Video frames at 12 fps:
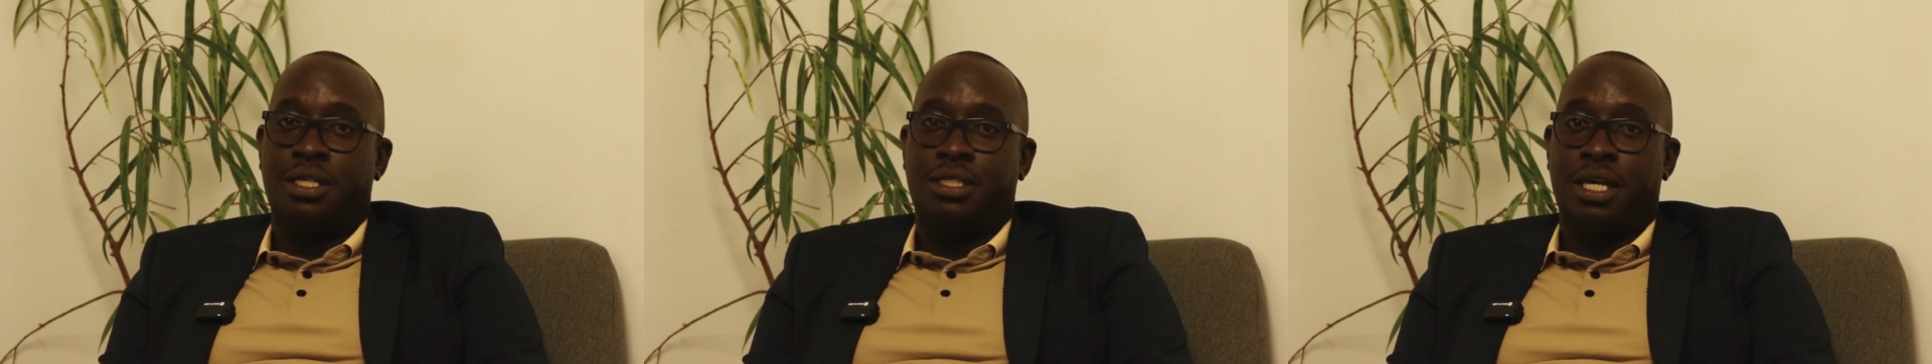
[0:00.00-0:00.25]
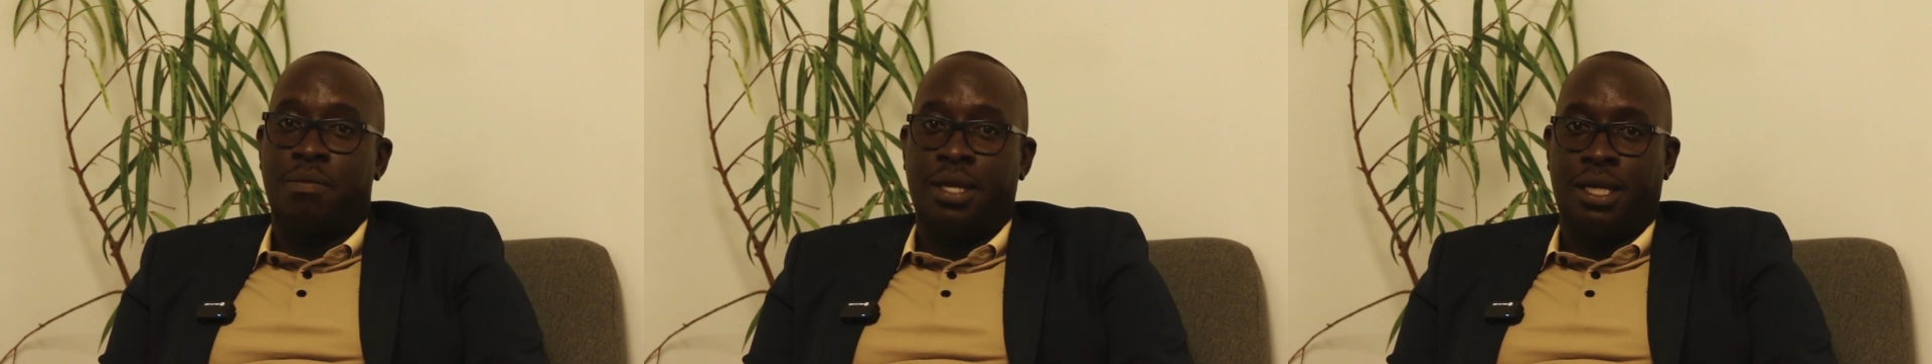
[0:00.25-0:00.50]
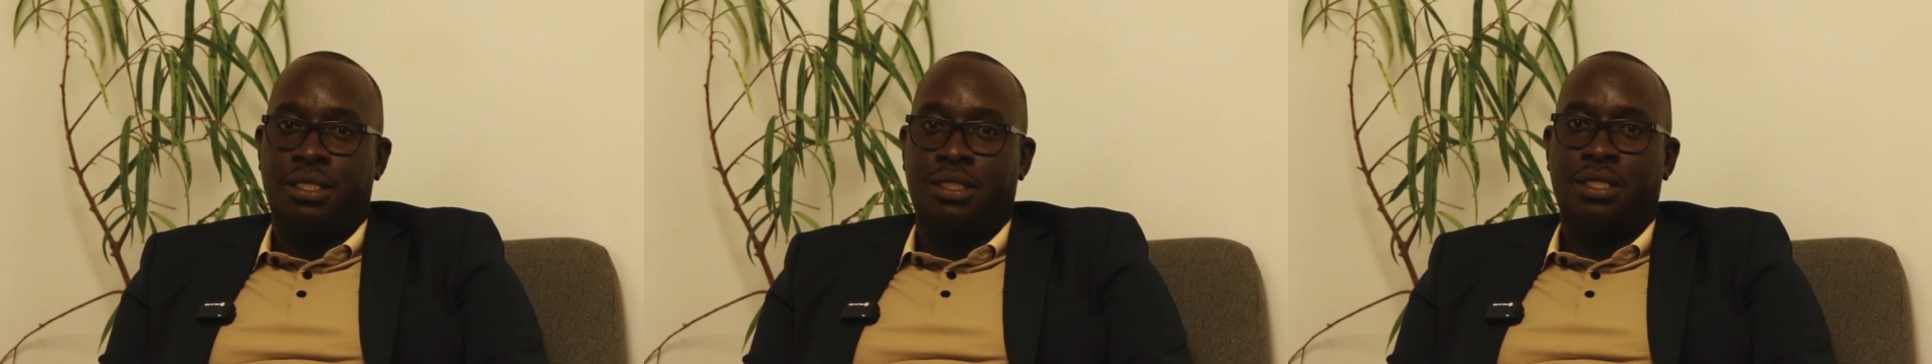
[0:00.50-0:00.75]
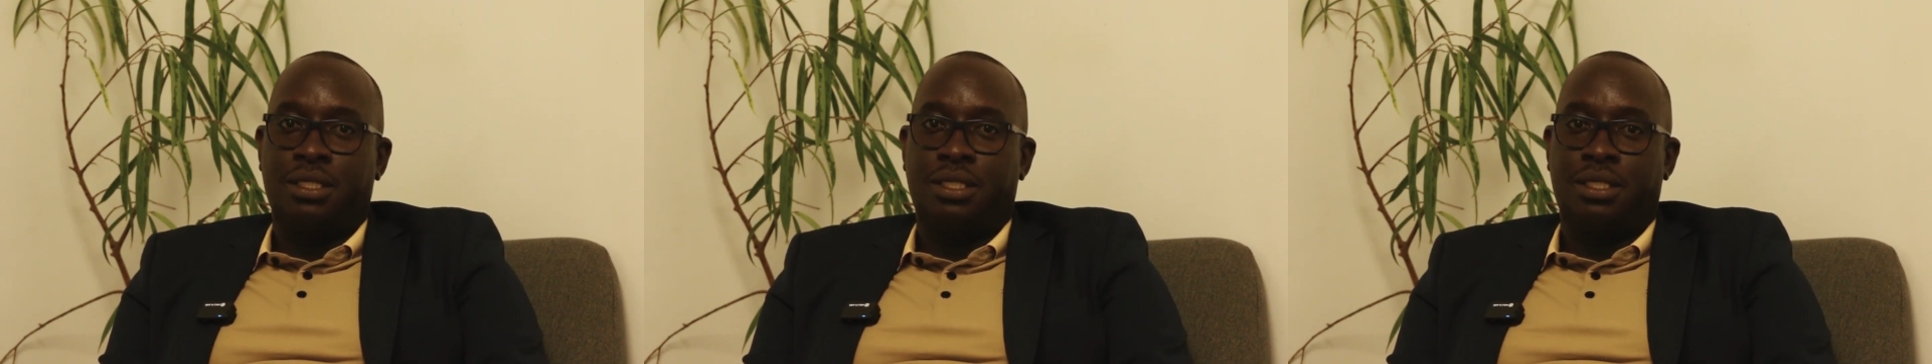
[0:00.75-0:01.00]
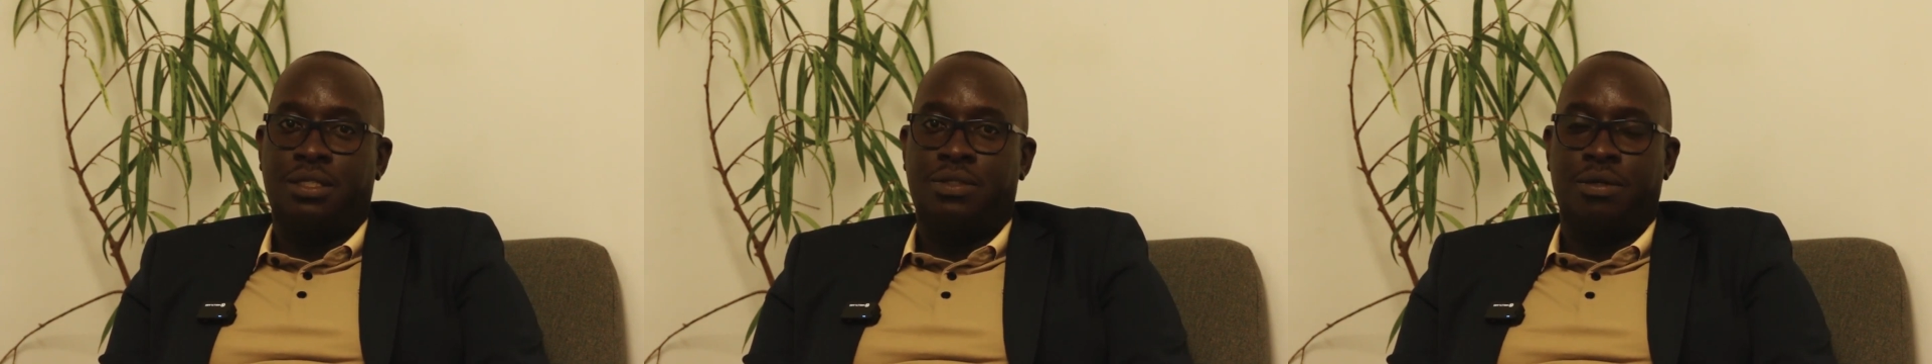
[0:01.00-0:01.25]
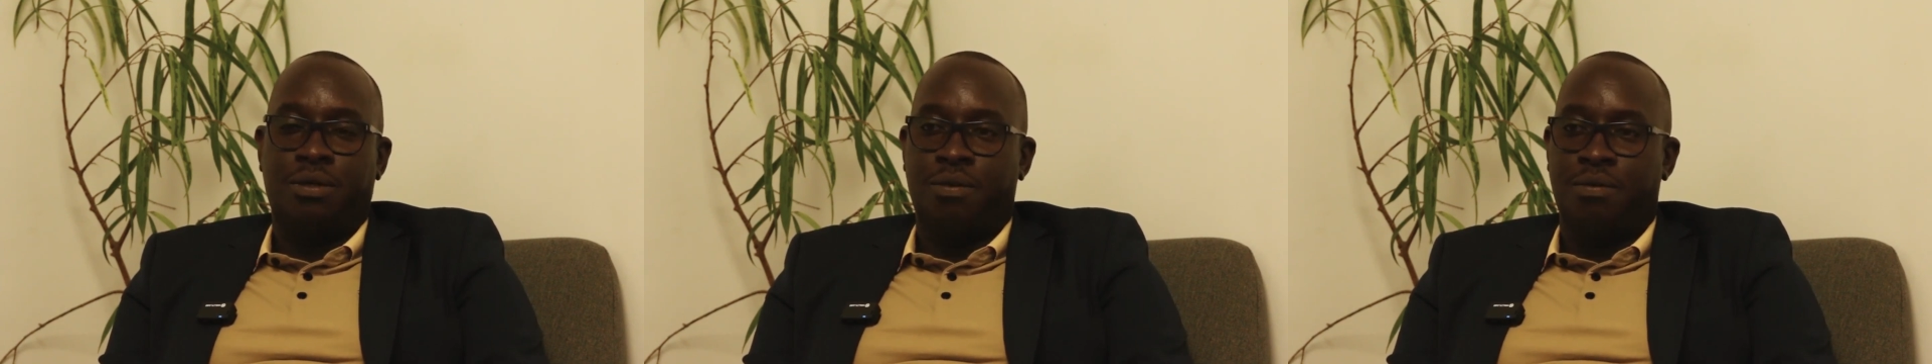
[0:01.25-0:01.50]
that I made.
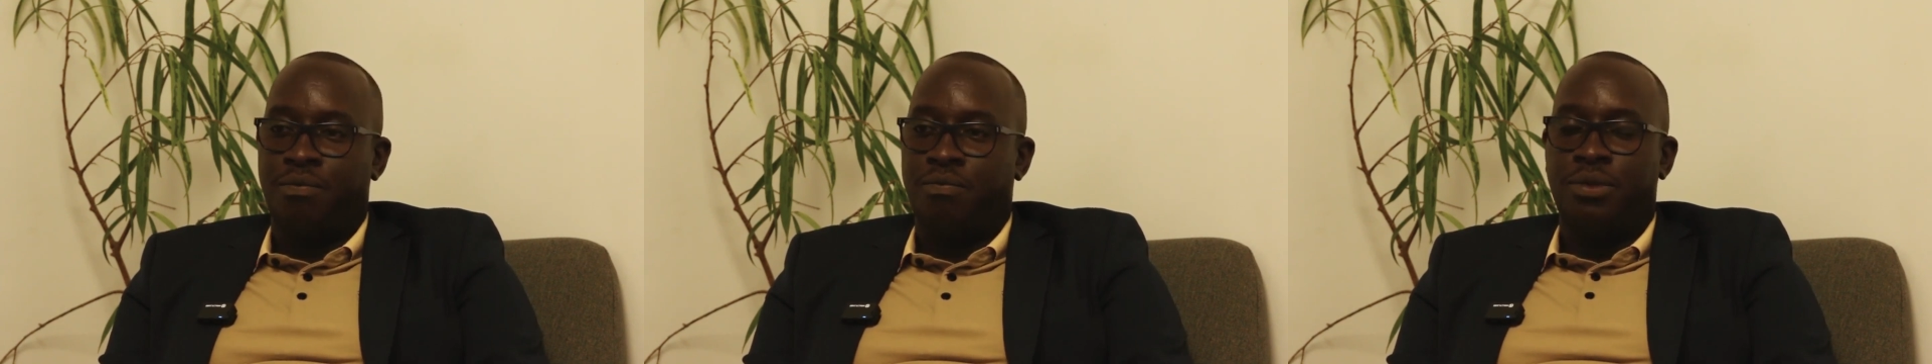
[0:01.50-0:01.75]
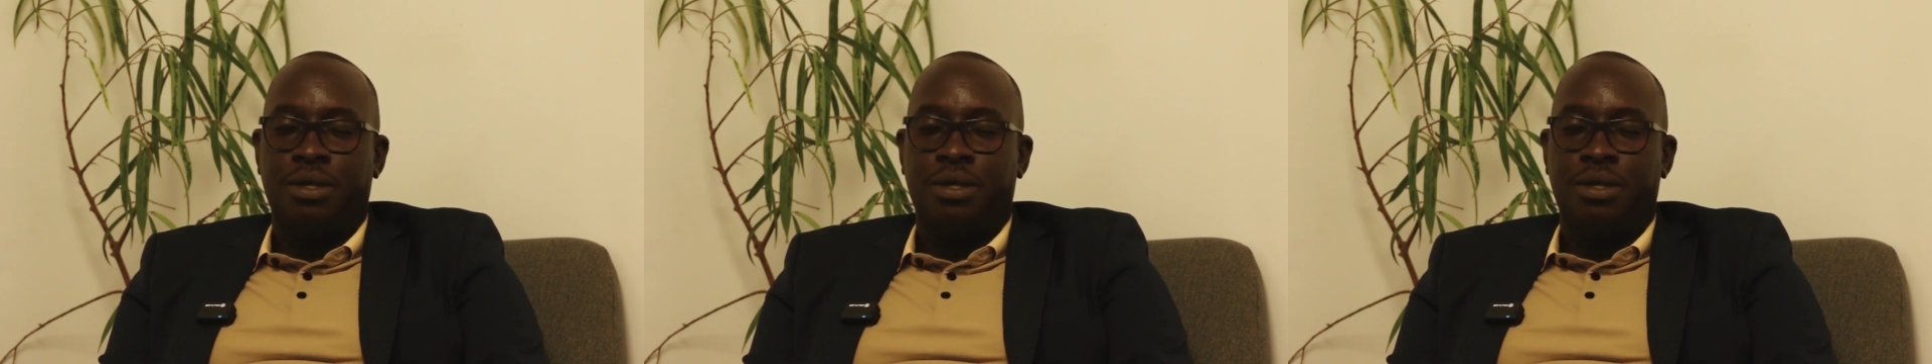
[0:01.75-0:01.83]
So